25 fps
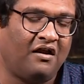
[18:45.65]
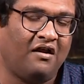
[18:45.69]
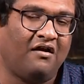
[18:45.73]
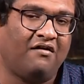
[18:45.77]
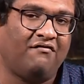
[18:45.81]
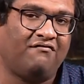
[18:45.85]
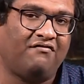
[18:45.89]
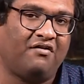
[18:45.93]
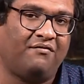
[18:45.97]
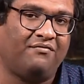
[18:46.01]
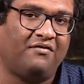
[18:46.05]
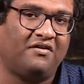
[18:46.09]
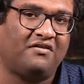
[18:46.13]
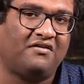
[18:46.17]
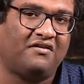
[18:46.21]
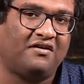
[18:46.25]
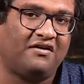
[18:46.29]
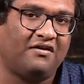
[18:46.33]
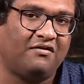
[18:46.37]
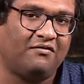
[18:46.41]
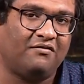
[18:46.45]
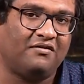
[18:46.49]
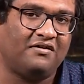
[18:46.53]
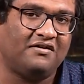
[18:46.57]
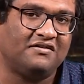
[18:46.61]
from the
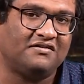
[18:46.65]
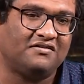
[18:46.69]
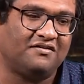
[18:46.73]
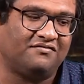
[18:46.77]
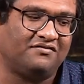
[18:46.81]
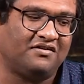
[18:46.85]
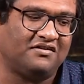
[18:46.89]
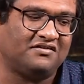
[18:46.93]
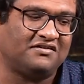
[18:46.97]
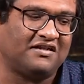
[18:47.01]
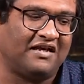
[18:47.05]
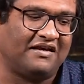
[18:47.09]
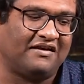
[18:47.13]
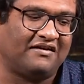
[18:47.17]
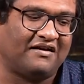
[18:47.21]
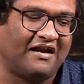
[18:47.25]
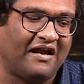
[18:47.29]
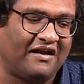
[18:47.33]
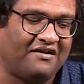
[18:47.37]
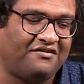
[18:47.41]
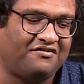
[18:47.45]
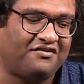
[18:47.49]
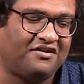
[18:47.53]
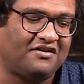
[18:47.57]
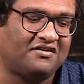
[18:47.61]
theories of the
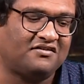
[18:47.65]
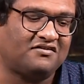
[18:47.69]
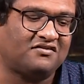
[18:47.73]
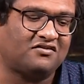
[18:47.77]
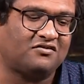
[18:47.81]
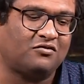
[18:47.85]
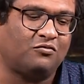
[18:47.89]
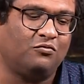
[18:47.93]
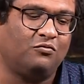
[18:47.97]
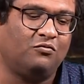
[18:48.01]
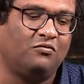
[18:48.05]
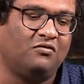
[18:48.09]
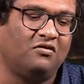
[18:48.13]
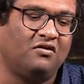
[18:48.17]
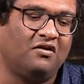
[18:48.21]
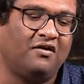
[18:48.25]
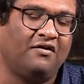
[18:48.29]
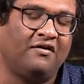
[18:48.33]
psychiatric school